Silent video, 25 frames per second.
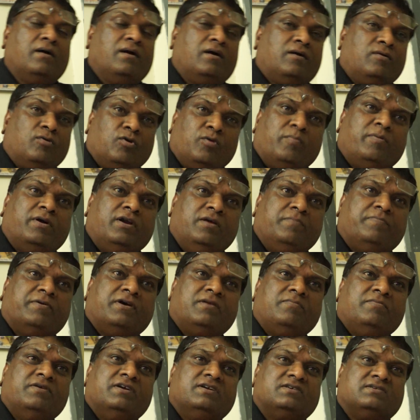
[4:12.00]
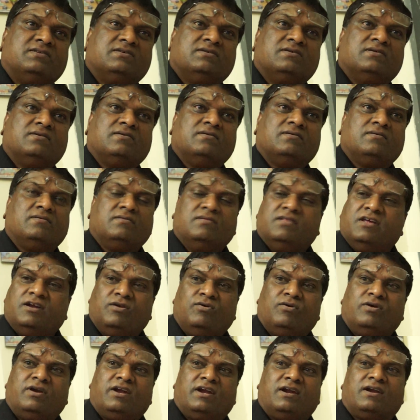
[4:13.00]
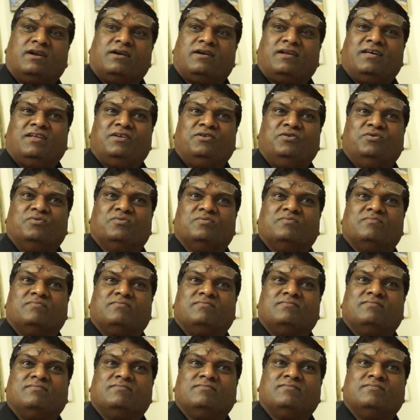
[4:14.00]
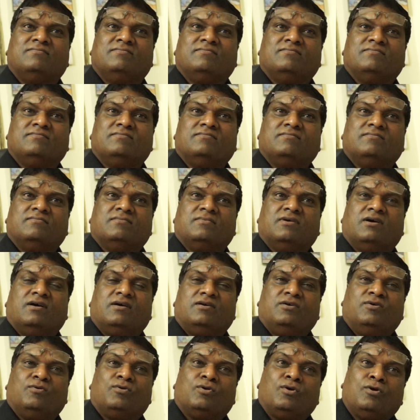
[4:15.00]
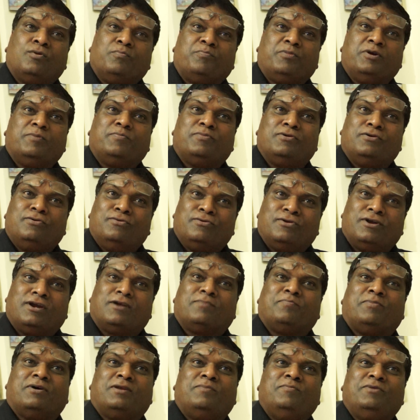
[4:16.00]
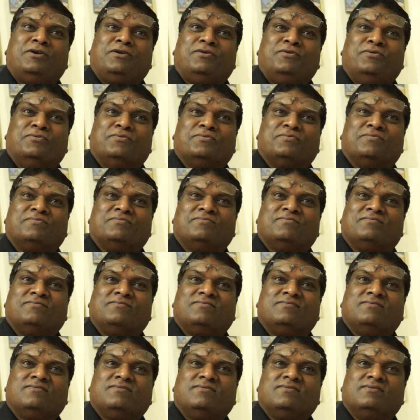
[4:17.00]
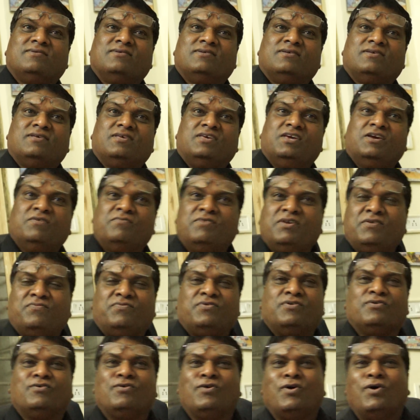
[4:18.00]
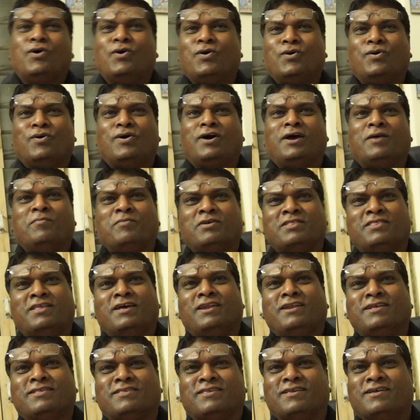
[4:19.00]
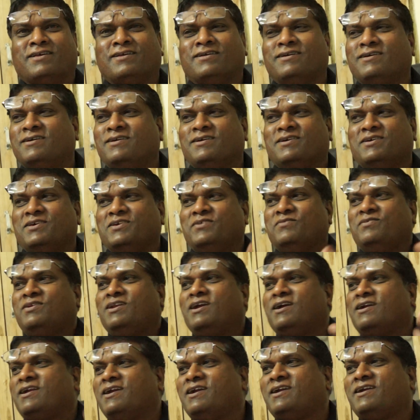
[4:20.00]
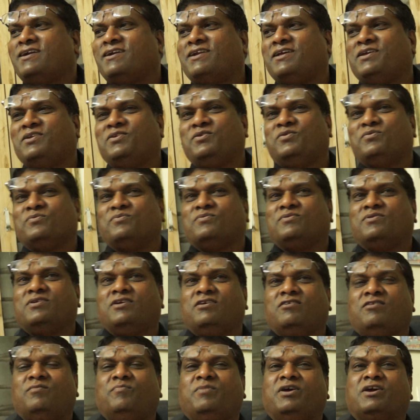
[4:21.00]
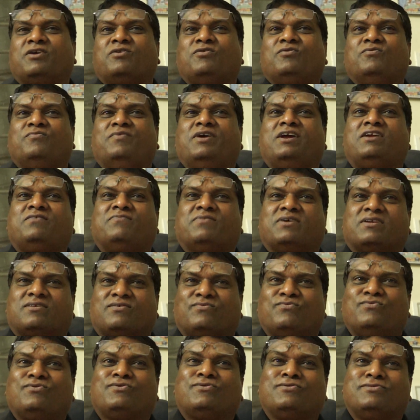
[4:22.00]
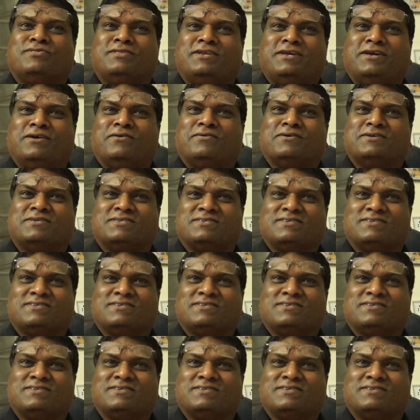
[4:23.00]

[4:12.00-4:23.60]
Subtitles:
Nobody permits. They don't entertain you. Your own people do not permit you. Even if you go, I am a Dalit, he will not entertain you. He will make you wait for 2 to 3 hours.